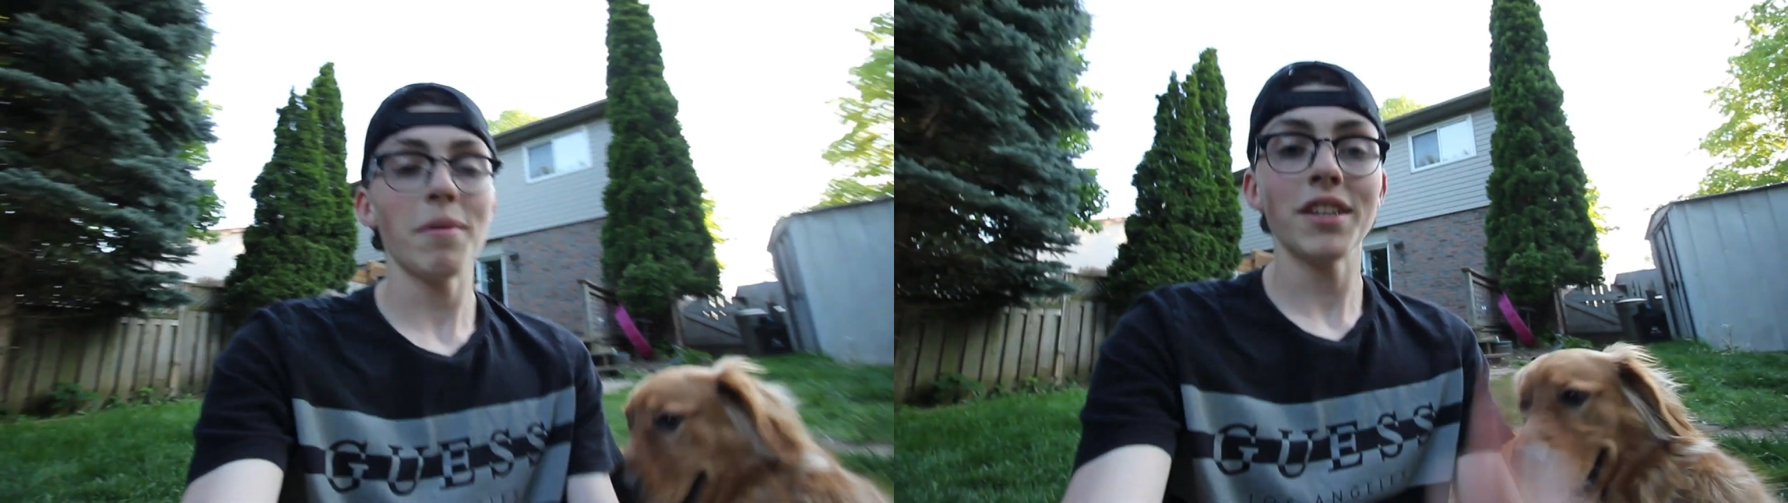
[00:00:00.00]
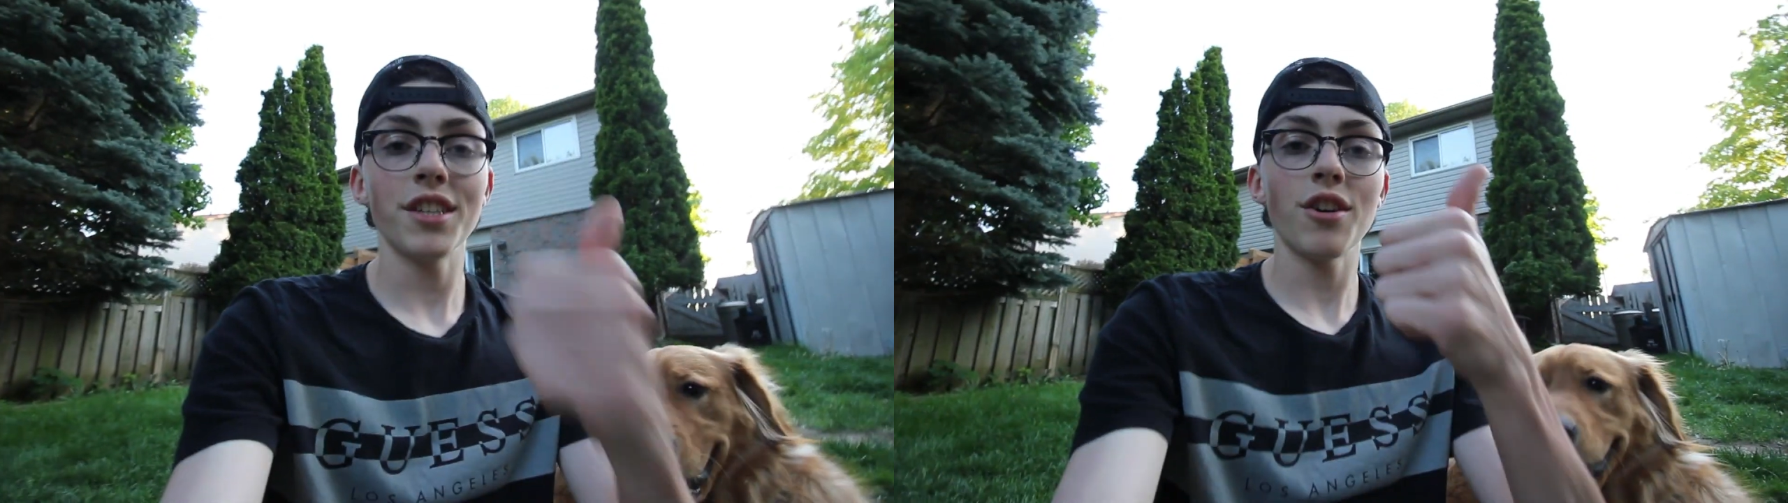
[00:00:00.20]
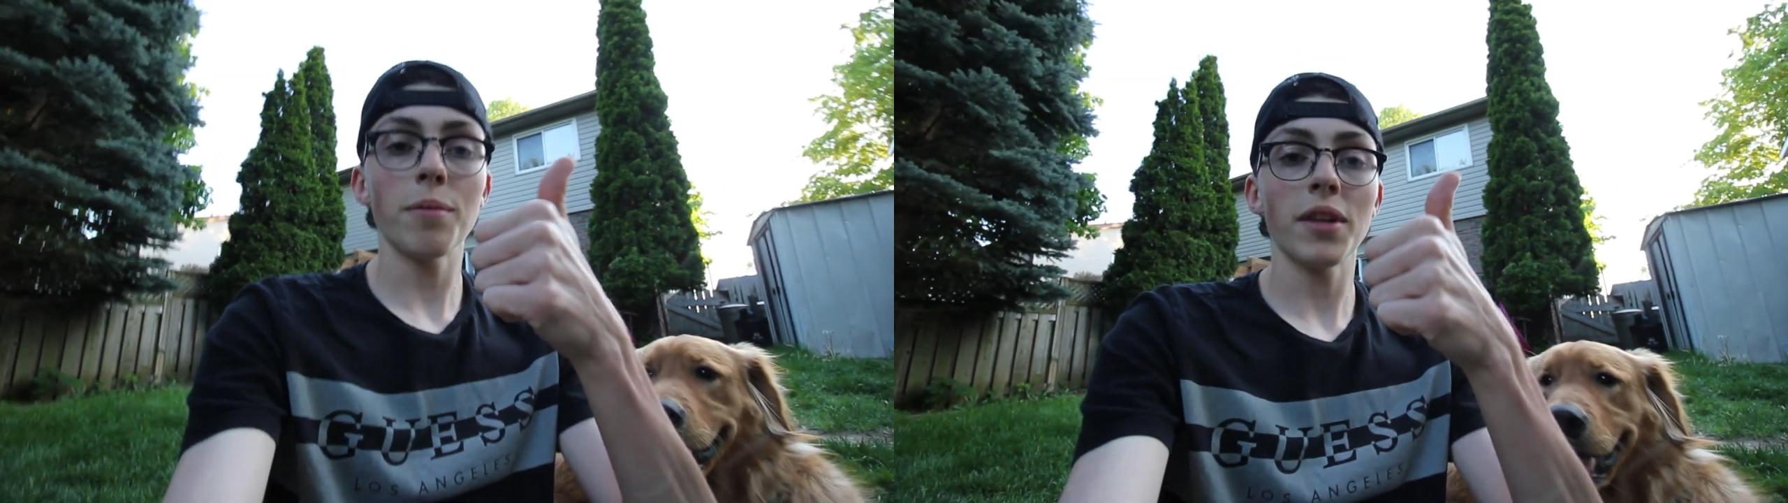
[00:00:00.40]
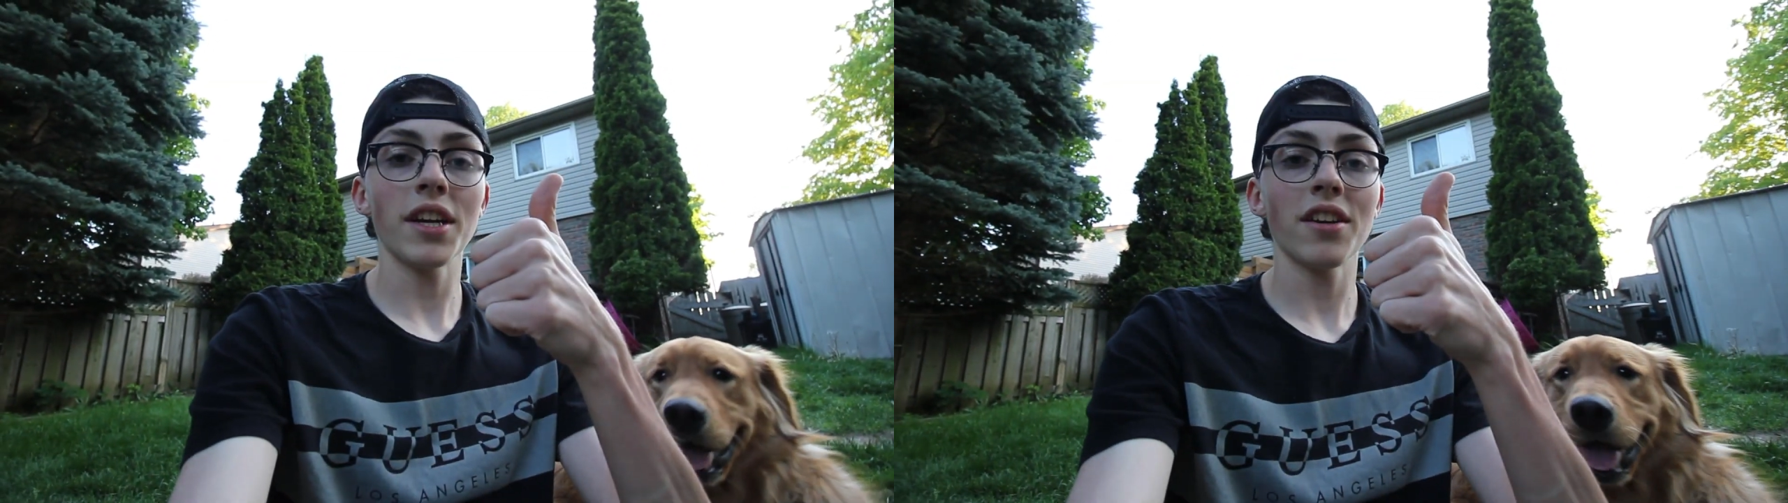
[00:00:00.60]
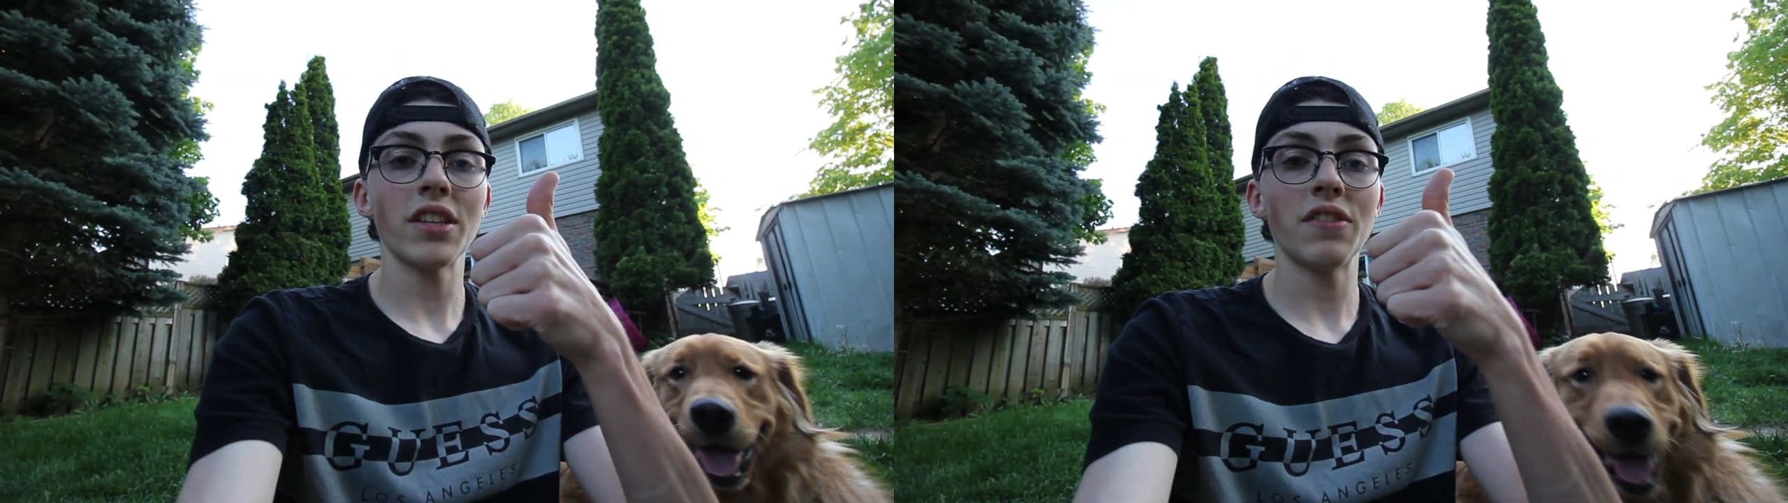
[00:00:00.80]
make sure you drop a
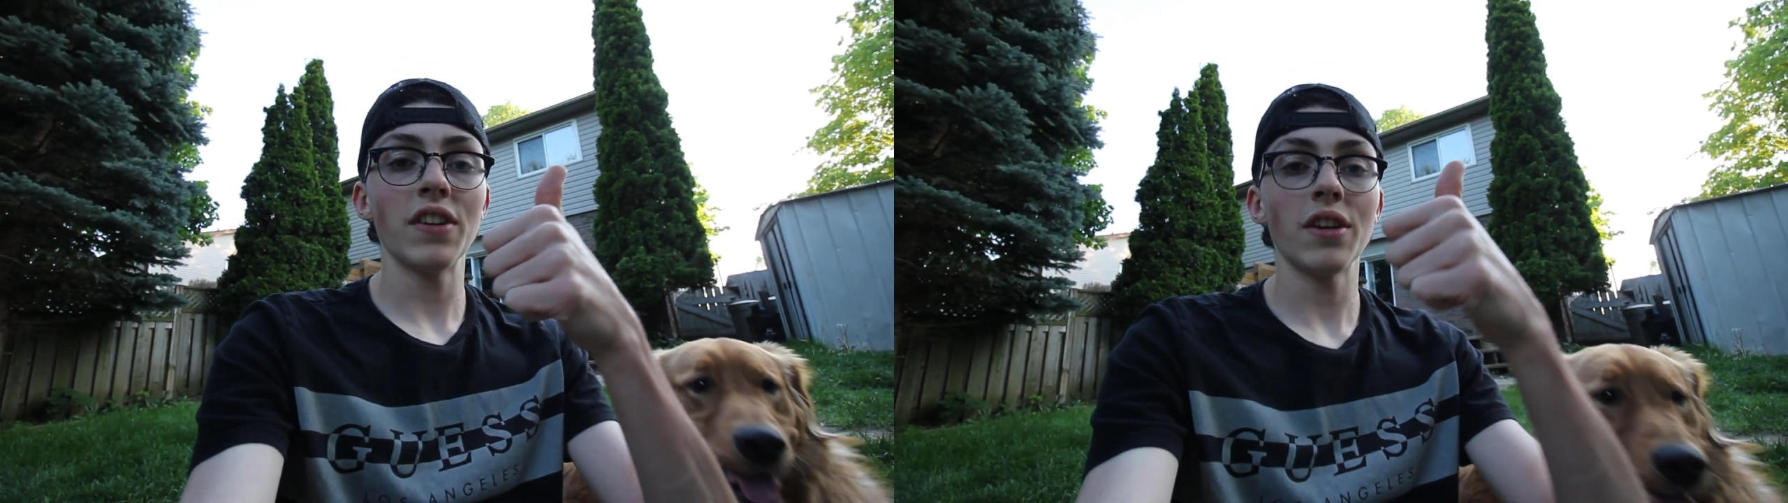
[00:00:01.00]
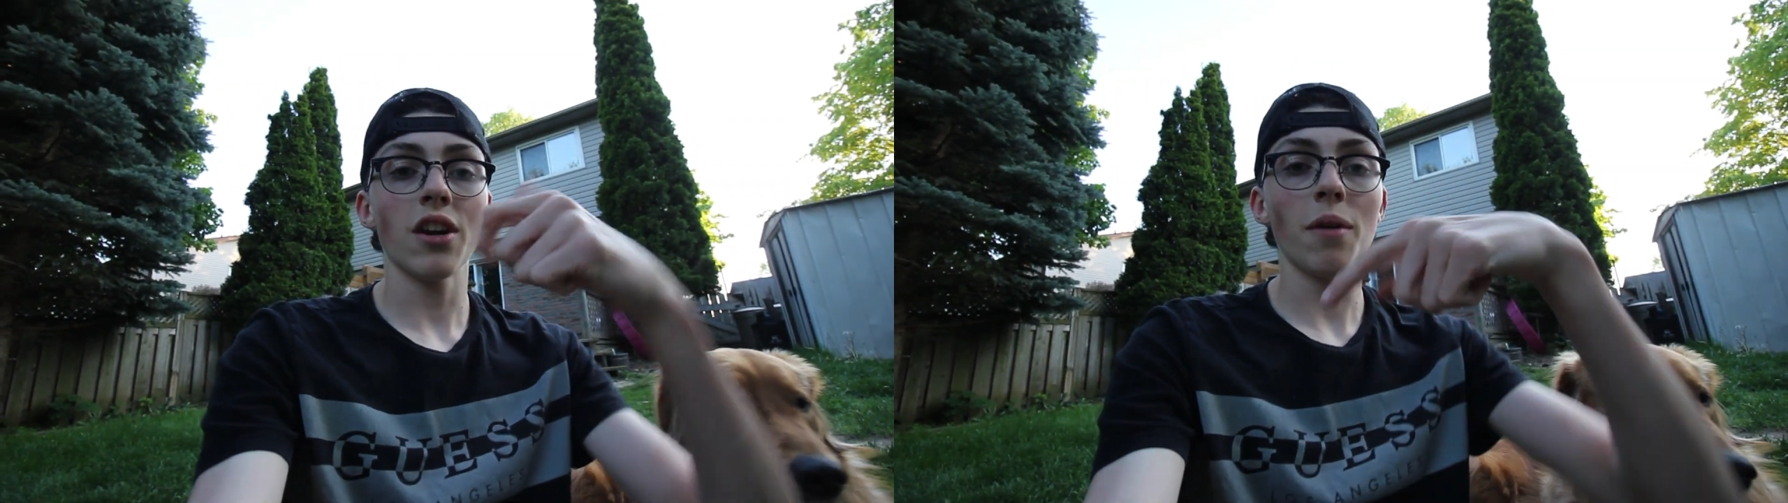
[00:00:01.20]
like on this video,